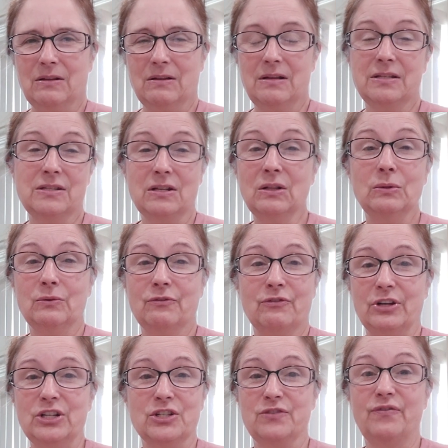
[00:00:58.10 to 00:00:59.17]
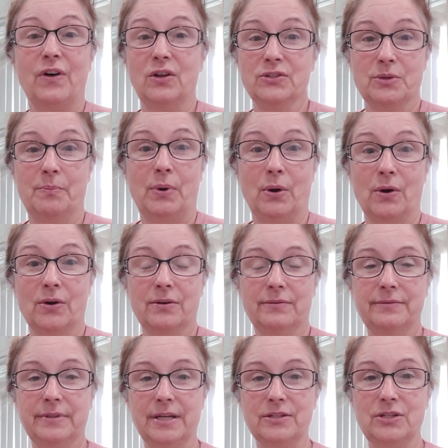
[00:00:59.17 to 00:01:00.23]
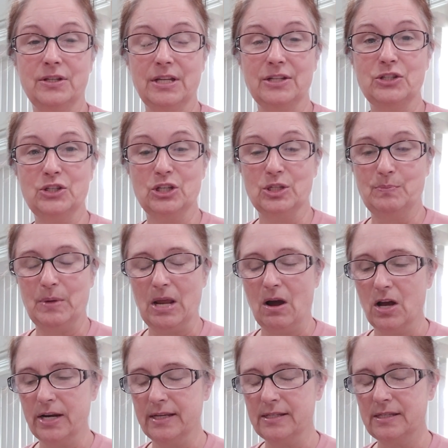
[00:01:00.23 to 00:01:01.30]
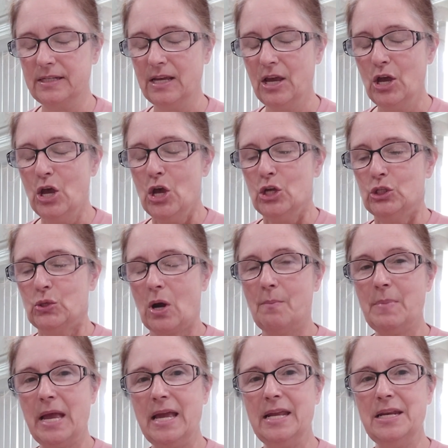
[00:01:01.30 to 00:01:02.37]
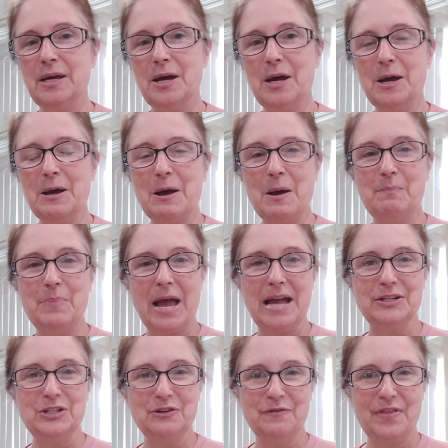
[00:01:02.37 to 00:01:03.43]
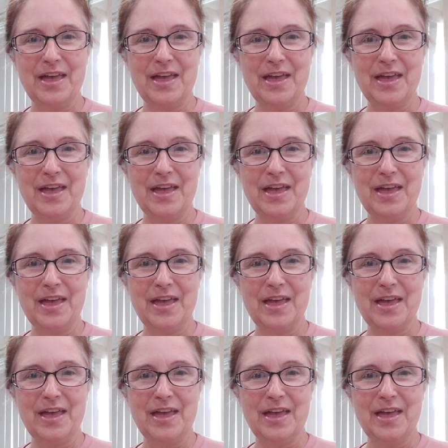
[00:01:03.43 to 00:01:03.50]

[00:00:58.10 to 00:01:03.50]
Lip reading: because gluten-free just falls apart. Let's just be honest. So I made a batch of